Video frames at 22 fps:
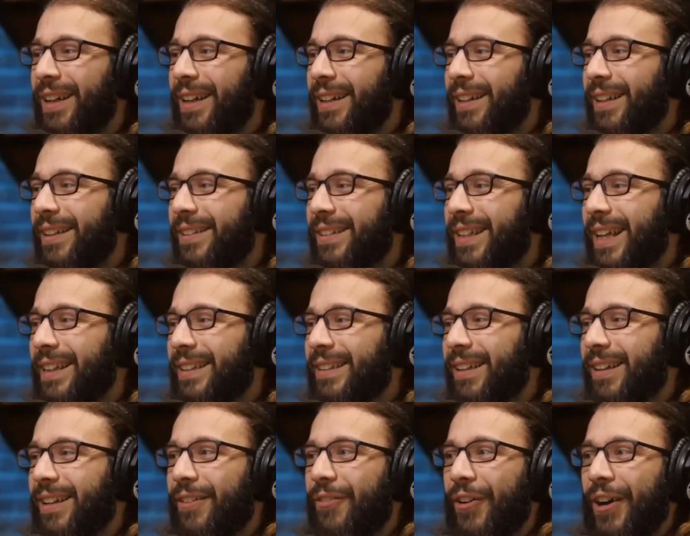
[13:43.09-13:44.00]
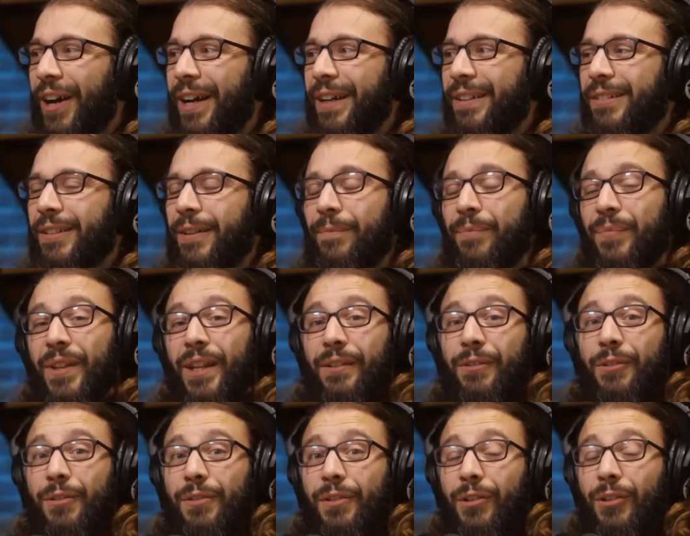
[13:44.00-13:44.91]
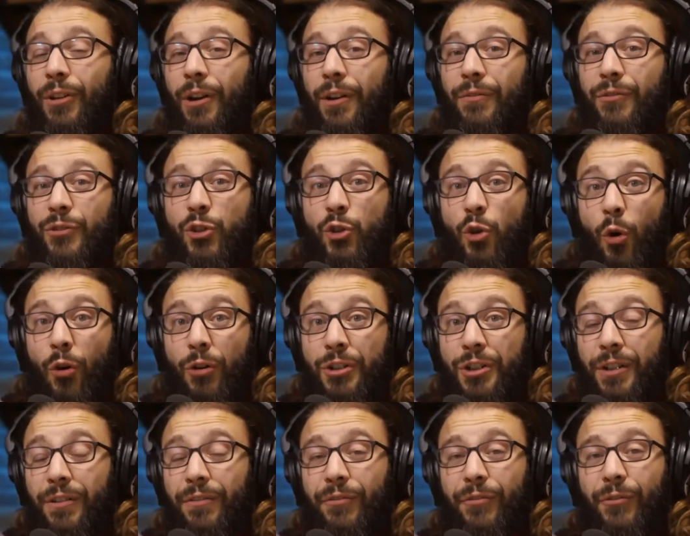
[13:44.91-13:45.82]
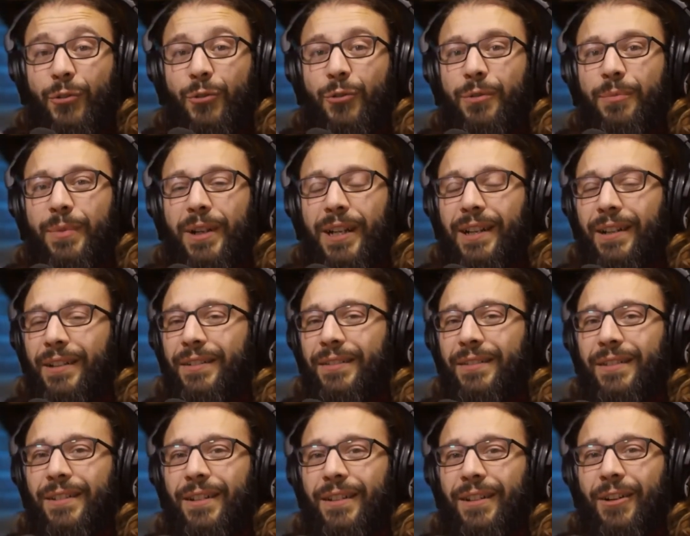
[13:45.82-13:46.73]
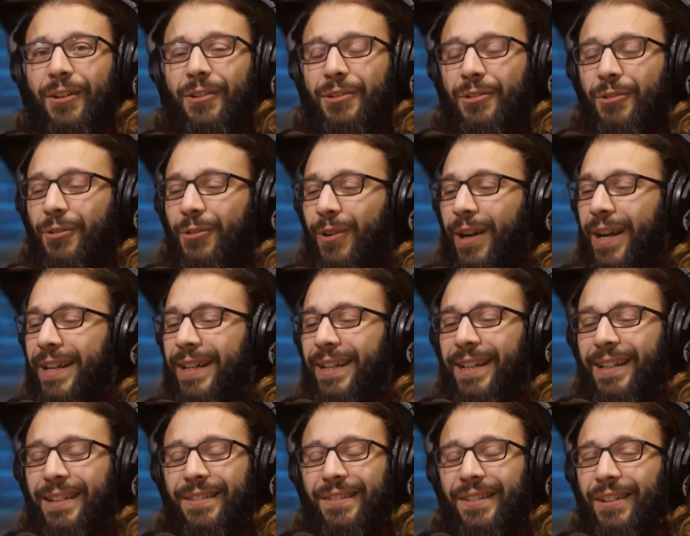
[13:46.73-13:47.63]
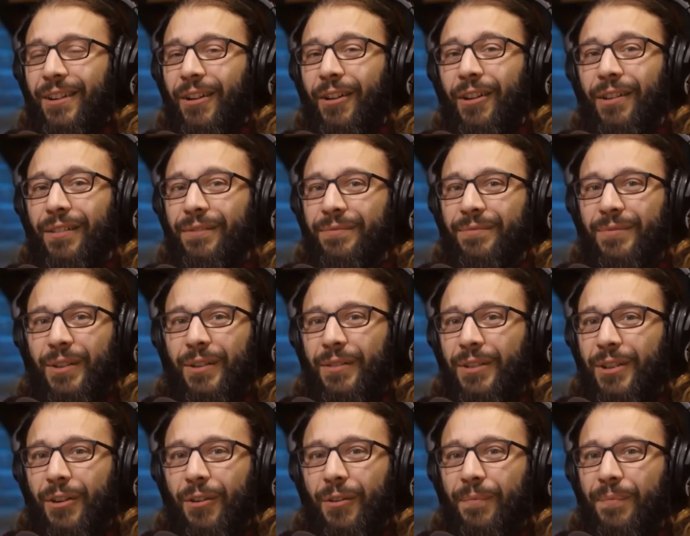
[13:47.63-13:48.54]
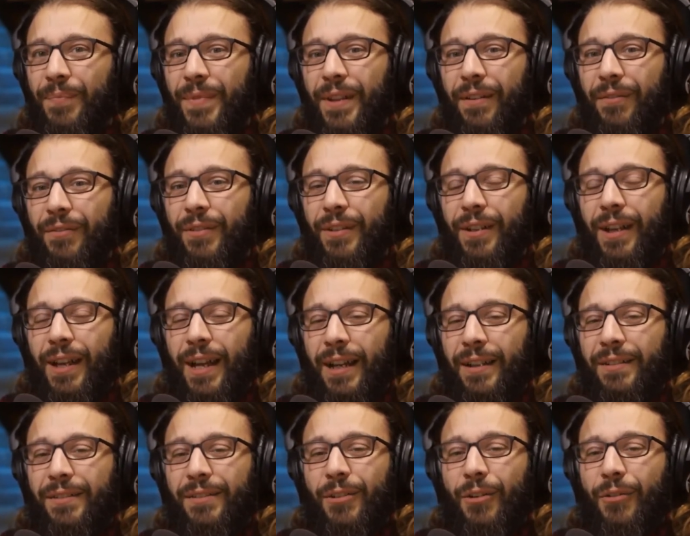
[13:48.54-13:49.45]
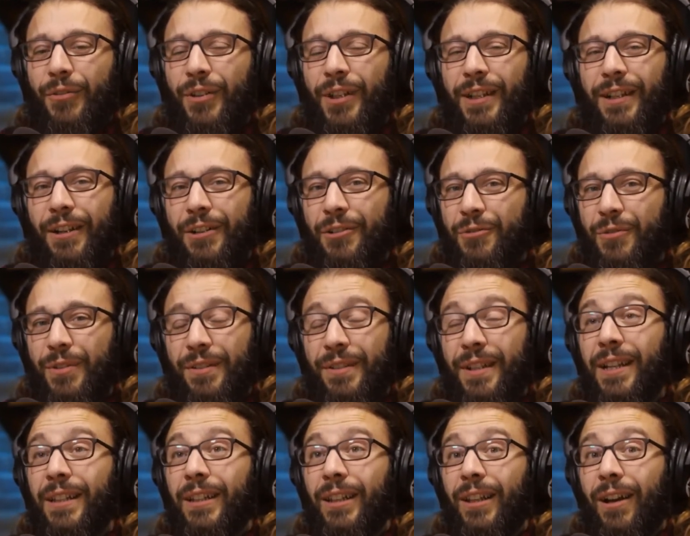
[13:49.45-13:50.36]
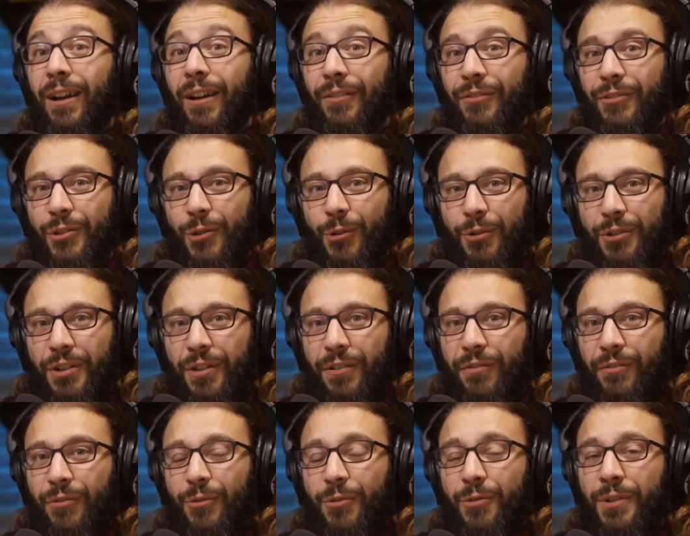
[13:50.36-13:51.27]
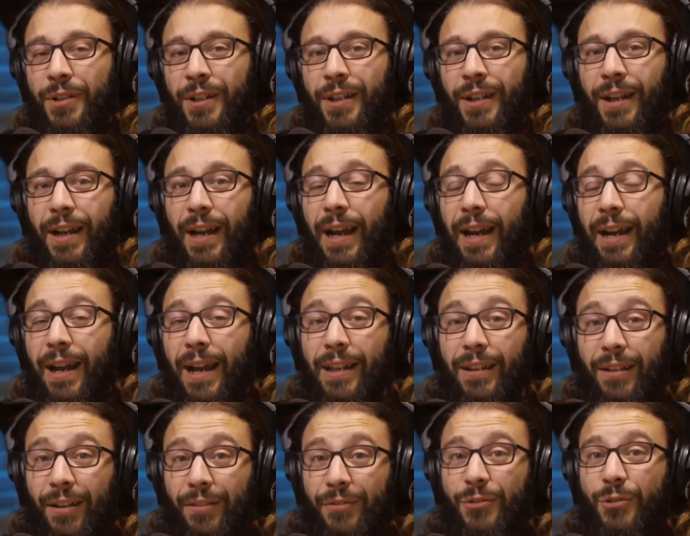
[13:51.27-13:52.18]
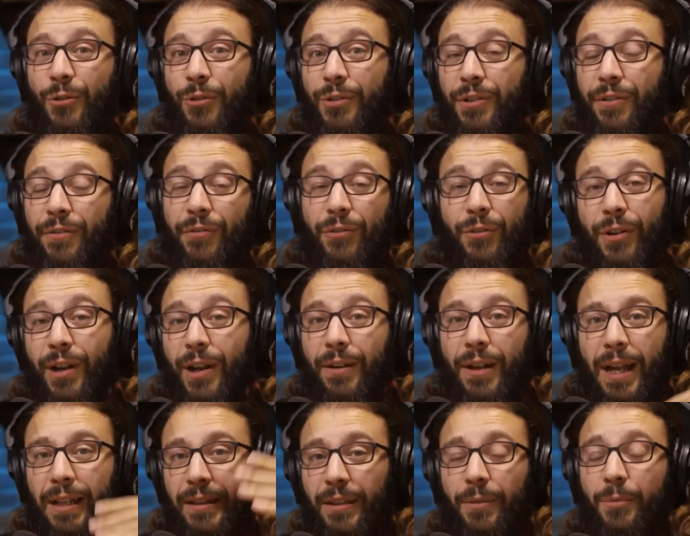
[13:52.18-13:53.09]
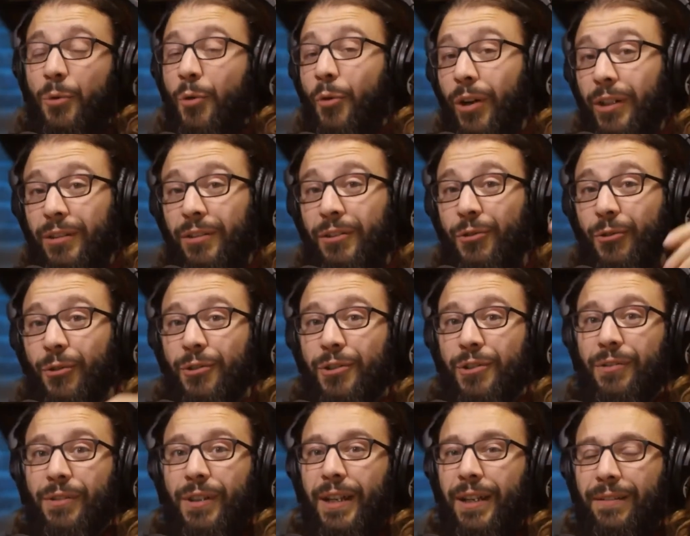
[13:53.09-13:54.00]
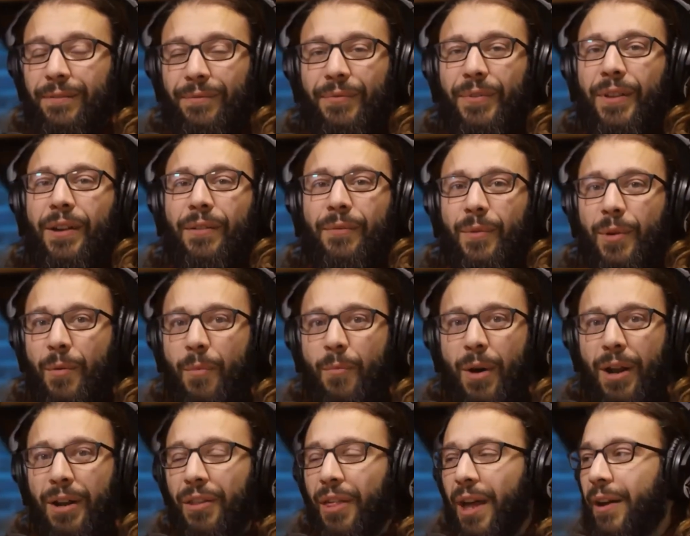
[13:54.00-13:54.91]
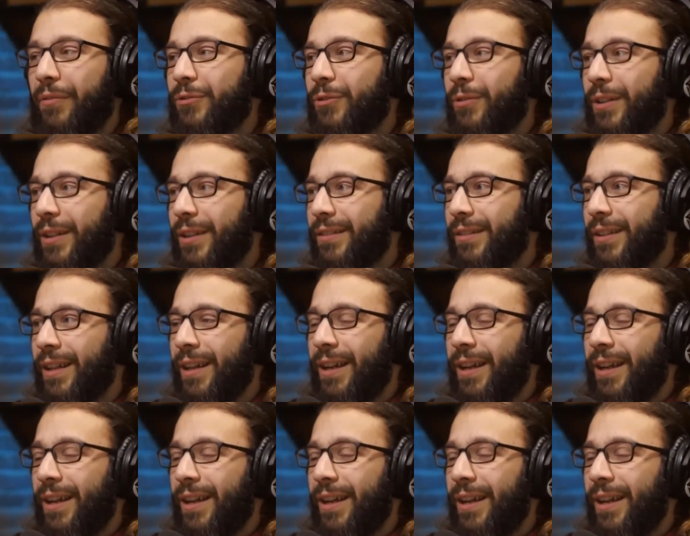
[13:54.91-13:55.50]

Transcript: let's get the kvass. There's a lot of Georgian food because, you know, Ukrainians and all, you know, ex-Soviet countries, they love Georgian food. And I love Georgian food. I ended up going to Georgia like a month after this.